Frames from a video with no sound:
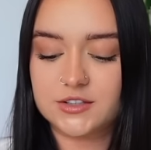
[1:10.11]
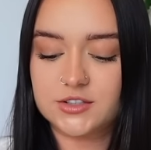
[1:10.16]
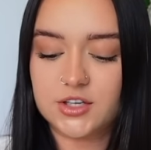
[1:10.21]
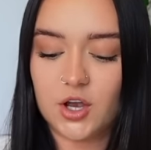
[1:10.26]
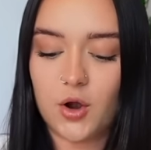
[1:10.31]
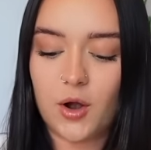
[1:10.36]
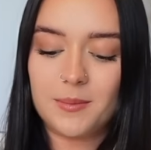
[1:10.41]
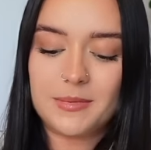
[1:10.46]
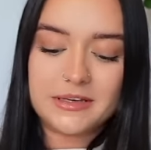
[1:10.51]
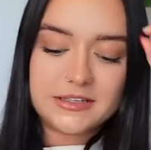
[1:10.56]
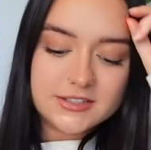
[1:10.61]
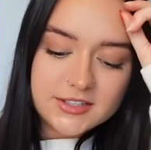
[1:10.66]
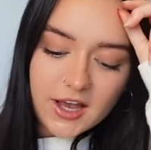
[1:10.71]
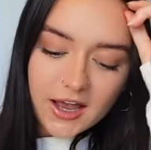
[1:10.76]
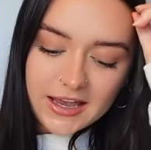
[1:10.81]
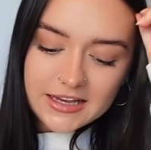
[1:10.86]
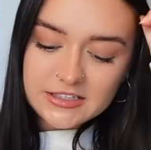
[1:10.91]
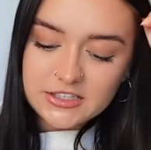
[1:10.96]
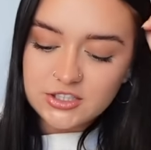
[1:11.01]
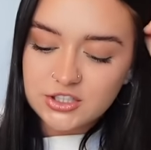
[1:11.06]
So I'm
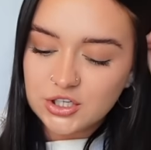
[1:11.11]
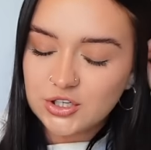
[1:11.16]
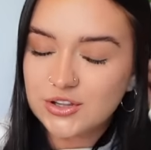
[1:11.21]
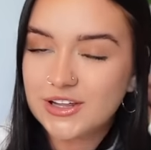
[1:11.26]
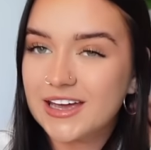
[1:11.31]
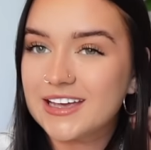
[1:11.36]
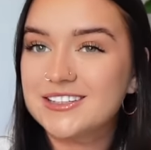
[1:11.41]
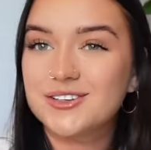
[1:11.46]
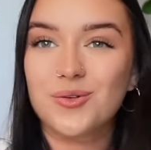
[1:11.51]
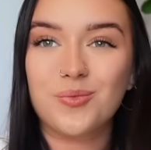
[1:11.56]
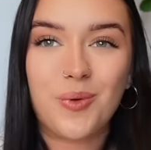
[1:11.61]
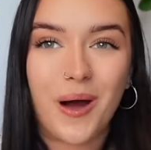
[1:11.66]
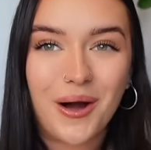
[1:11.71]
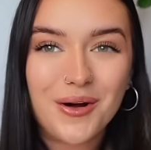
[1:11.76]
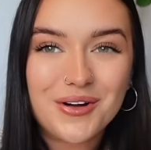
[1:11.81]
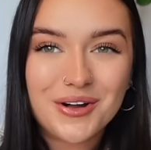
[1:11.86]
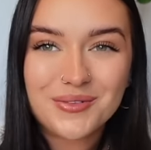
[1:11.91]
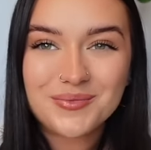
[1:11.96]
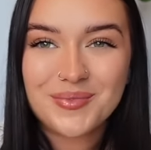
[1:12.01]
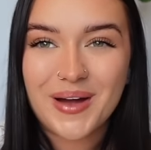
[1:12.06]
excited to do this.
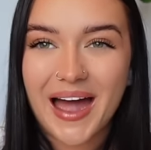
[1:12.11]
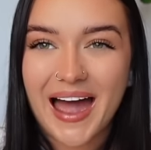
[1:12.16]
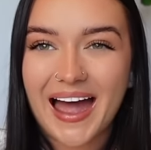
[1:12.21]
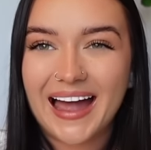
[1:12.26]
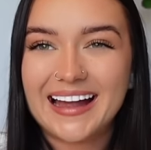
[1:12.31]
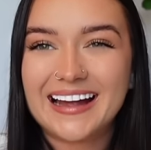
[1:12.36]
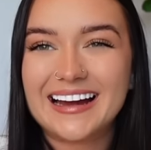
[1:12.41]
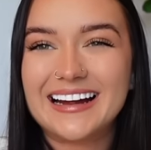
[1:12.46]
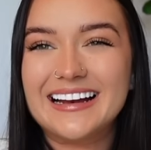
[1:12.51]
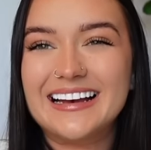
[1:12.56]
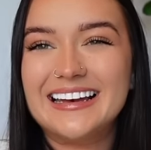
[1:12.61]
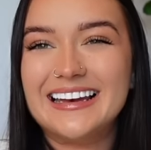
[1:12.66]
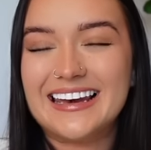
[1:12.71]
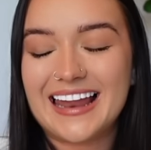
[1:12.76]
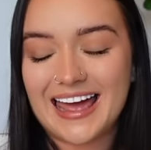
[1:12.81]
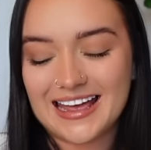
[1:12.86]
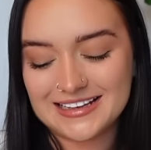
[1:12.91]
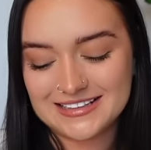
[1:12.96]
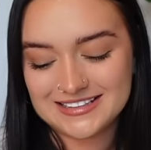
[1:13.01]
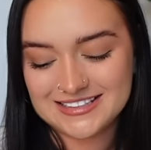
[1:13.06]
Welcome back.
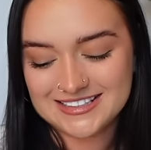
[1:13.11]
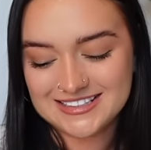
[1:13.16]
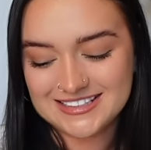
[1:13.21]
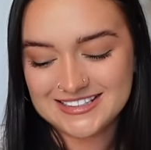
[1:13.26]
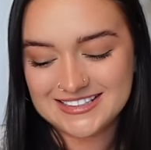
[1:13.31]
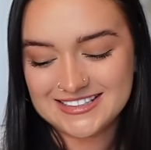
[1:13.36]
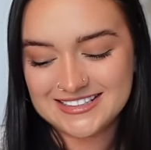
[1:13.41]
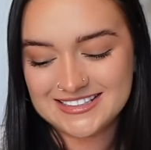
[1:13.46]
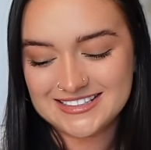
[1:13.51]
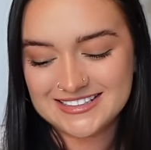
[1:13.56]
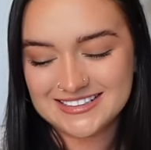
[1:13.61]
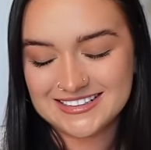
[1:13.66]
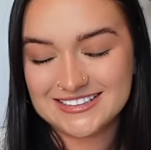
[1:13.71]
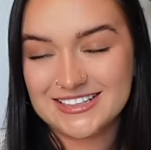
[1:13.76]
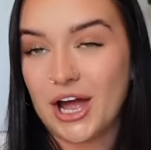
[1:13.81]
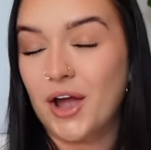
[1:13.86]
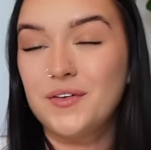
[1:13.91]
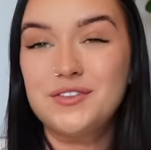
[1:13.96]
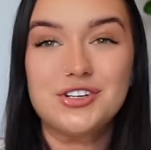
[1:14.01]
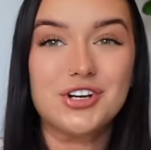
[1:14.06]
Let's
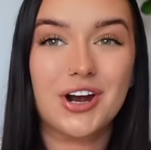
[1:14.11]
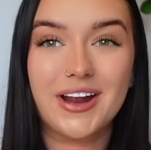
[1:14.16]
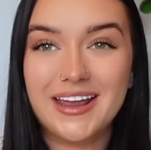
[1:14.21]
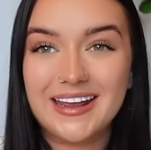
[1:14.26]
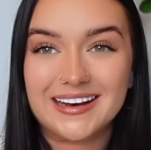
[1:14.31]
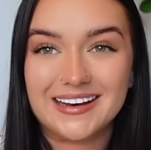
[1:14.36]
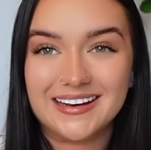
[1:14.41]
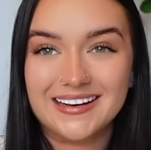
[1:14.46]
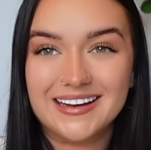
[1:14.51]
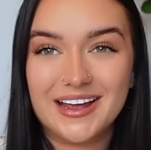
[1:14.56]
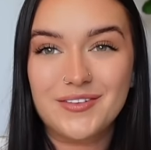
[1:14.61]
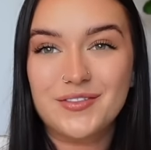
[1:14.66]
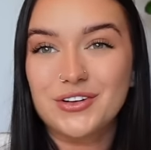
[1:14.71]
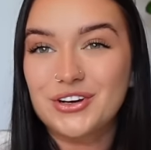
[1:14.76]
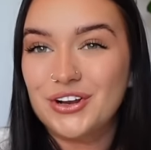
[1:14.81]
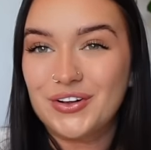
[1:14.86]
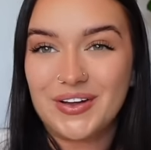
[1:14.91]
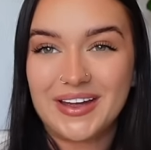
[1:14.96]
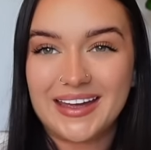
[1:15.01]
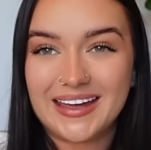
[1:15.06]
dive straight in. If you're
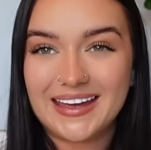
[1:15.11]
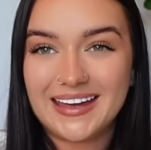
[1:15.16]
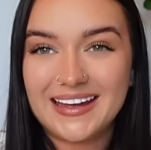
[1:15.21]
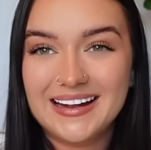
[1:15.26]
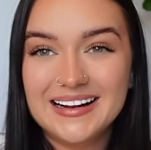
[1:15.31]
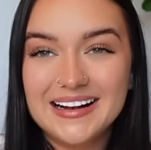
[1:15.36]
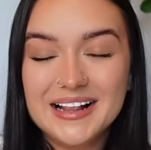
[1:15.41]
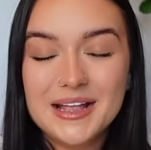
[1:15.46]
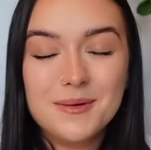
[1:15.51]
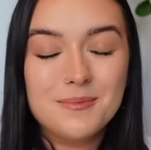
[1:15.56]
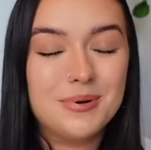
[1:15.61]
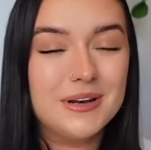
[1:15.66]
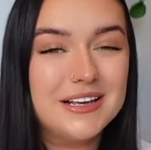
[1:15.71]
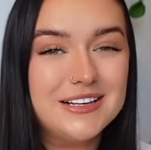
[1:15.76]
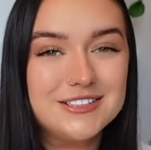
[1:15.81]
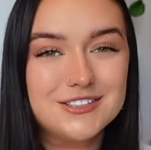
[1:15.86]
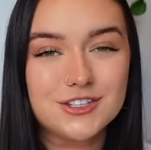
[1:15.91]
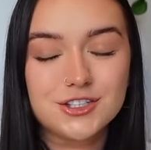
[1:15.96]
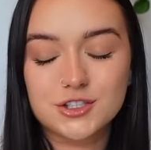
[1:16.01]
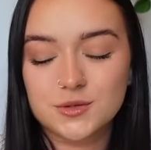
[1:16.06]
new here,
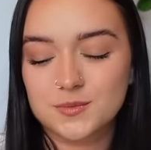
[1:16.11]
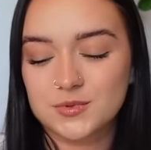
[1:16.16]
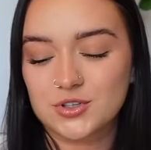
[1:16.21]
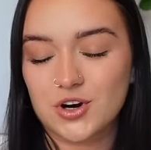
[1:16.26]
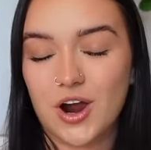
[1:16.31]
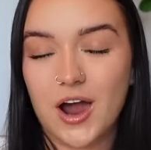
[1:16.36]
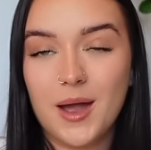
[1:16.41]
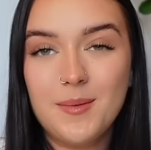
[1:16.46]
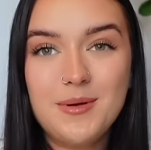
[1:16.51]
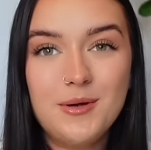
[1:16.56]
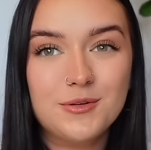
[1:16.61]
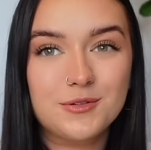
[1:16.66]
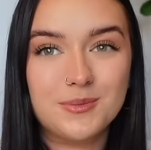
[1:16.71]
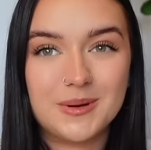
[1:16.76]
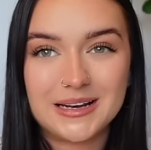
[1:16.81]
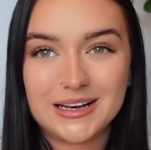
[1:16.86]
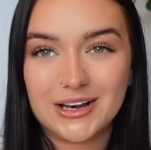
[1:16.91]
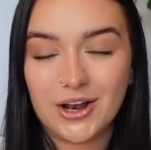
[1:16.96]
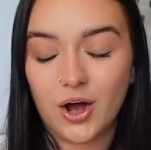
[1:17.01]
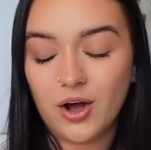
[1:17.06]
please do subscribe. It would
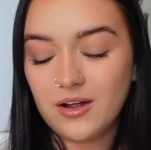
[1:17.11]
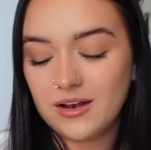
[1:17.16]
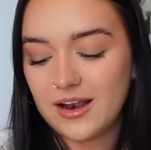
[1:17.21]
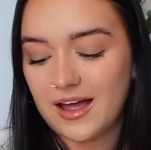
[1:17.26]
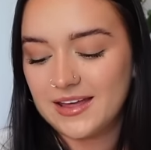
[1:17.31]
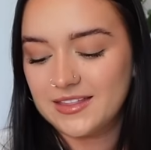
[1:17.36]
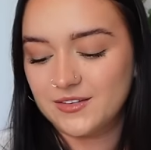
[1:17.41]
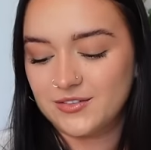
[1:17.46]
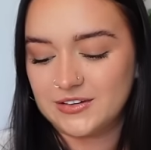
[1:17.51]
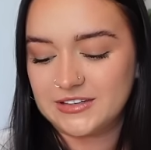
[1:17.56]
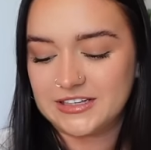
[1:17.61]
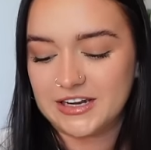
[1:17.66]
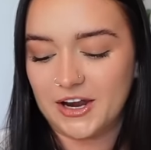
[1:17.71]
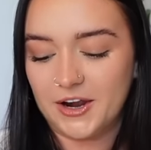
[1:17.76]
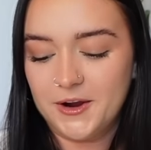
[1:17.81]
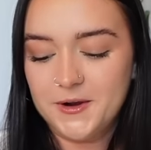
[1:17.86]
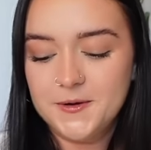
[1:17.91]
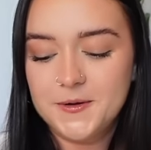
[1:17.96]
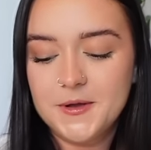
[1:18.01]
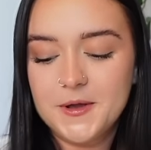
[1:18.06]
mean a lot. Like the
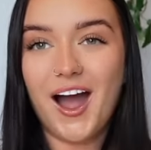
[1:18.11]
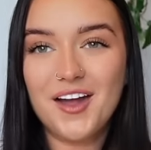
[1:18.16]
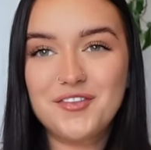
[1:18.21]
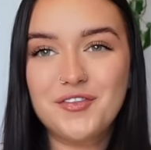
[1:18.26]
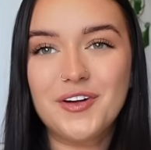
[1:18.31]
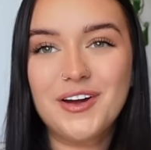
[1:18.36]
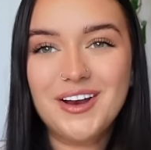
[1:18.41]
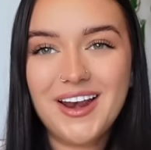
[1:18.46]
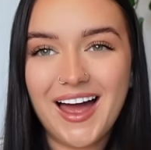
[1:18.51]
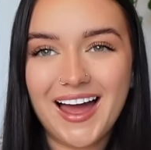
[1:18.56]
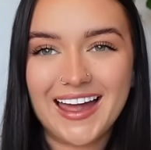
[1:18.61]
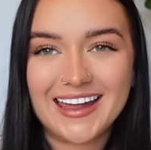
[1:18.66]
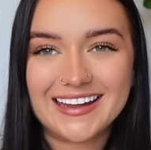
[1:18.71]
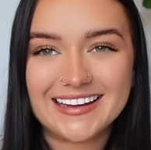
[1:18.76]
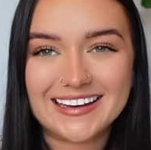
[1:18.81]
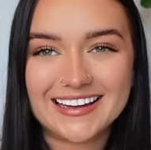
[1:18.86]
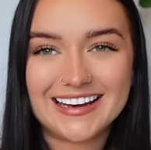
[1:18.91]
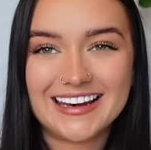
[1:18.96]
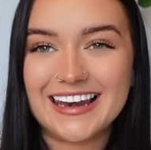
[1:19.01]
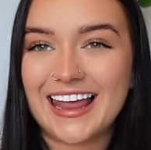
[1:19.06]
video. I feel
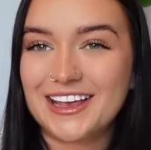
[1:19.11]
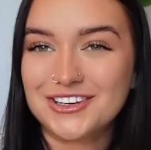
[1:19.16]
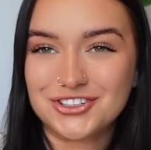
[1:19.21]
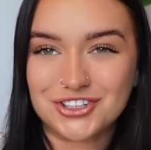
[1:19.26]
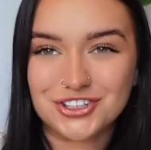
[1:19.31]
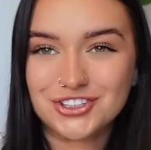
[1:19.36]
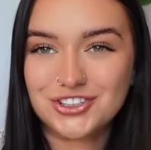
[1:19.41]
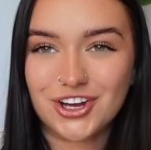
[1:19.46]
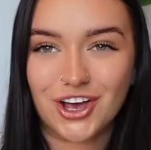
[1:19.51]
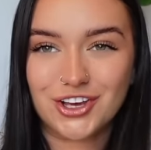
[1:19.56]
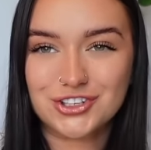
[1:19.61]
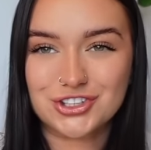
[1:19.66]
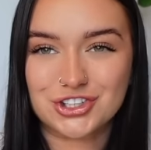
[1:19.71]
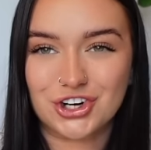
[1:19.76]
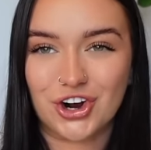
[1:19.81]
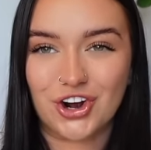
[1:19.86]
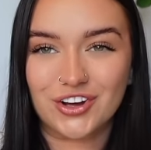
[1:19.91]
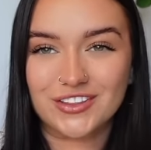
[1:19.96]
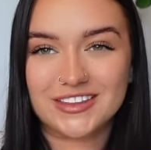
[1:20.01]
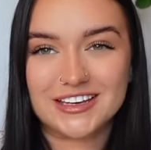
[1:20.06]
like let's just start
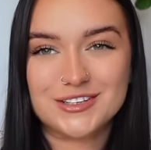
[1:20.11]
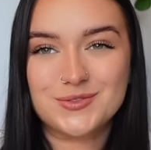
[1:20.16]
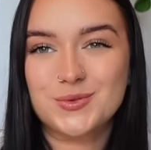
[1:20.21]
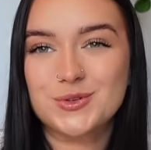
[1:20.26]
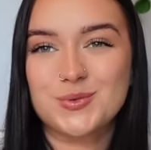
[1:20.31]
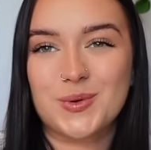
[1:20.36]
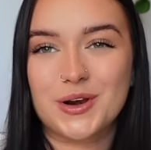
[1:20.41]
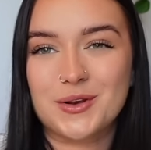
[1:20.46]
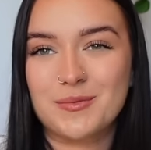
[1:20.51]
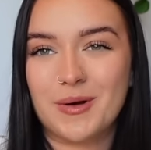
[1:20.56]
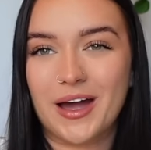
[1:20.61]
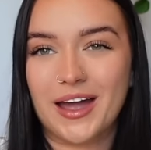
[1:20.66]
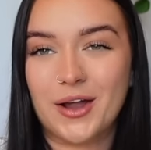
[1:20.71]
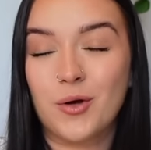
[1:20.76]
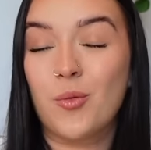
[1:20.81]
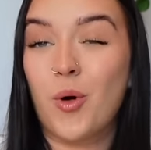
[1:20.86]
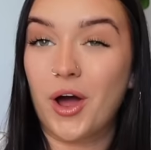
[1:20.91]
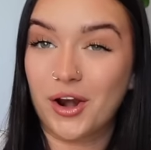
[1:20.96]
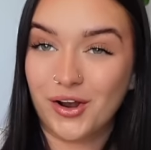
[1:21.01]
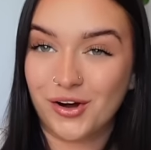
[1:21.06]
strong. This was one of
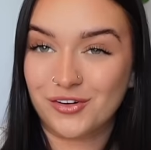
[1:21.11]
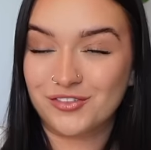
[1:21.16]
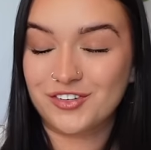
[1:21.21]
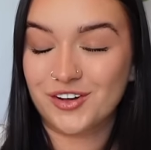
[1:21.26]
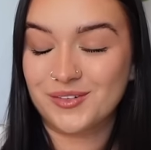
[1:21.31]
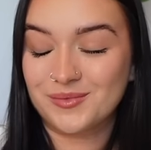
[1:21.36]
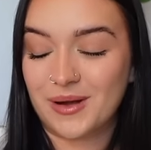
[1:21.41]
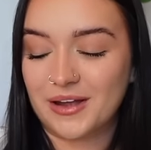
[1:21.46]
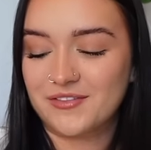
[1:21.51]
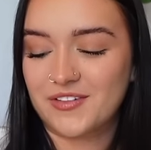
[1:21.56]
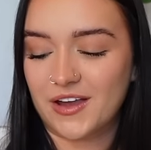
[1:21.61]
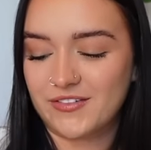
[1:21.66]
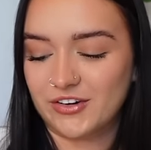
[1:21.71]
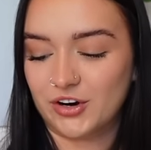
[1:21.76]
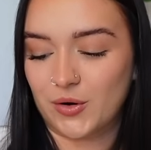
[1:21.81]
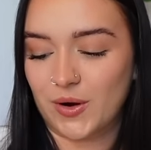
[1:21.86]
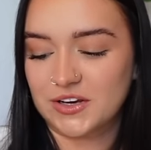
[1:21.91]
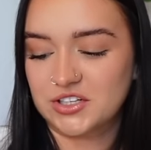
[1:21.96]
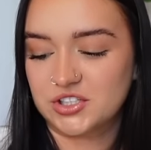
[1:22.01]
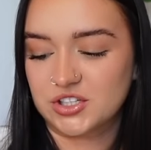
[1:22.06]
my favorite
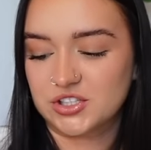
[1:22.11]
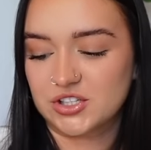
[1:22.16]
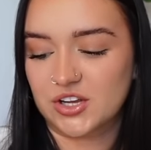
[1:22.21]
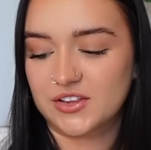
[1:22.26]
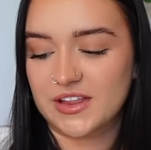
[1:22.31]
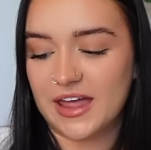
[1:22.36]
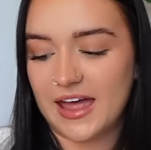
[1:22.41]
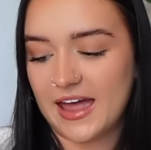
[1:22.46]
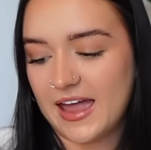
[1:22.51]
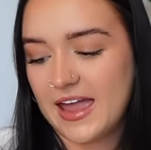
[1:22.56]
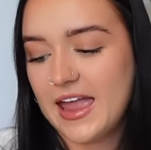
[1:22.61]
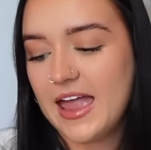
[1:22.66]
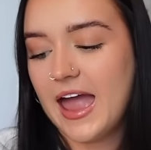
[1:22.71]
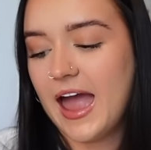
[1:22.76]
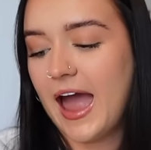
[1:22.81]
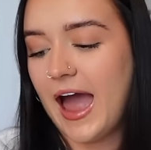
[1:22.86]
questions on there.